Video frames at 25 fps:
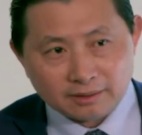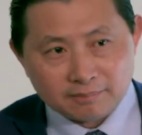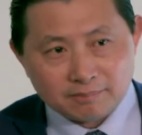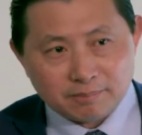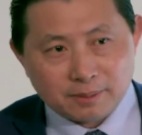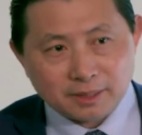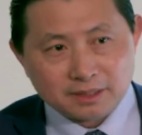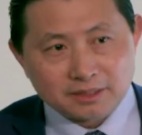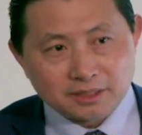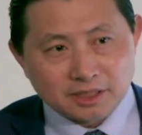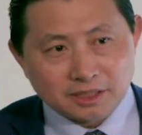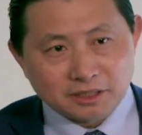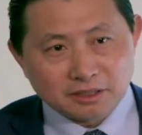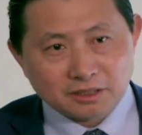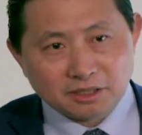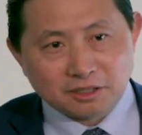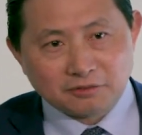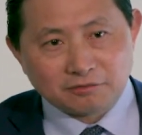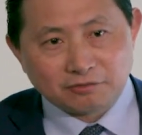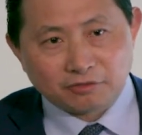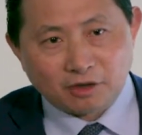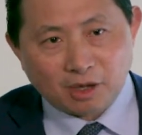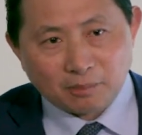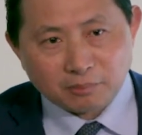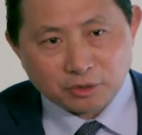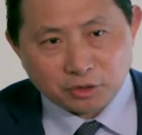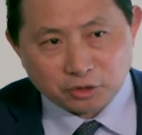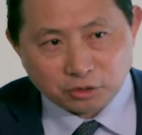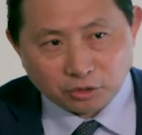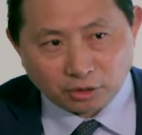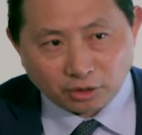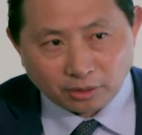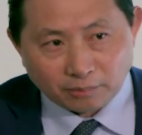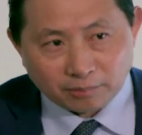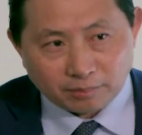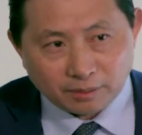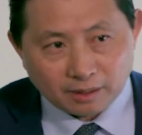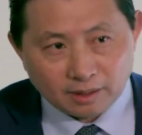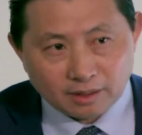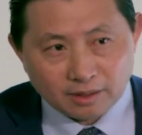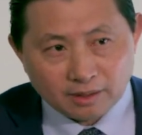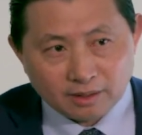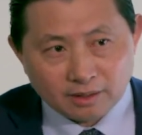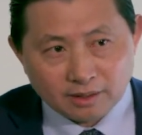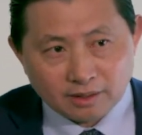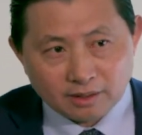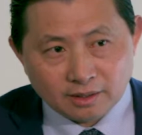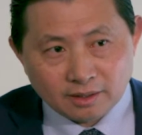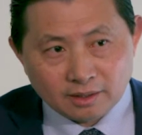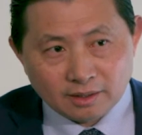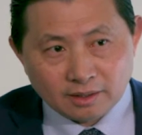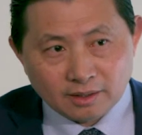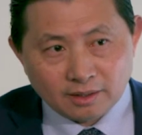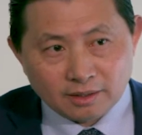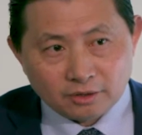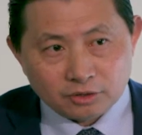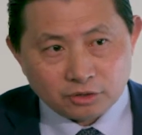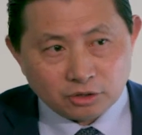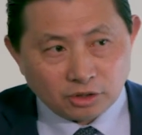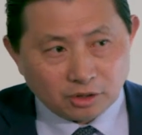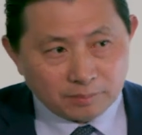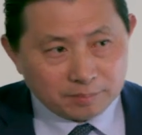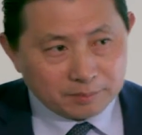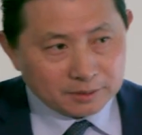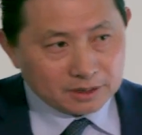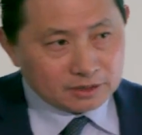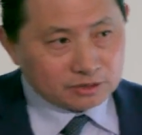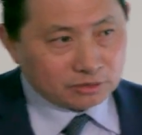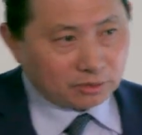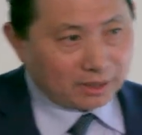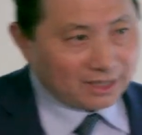particularly from Europe is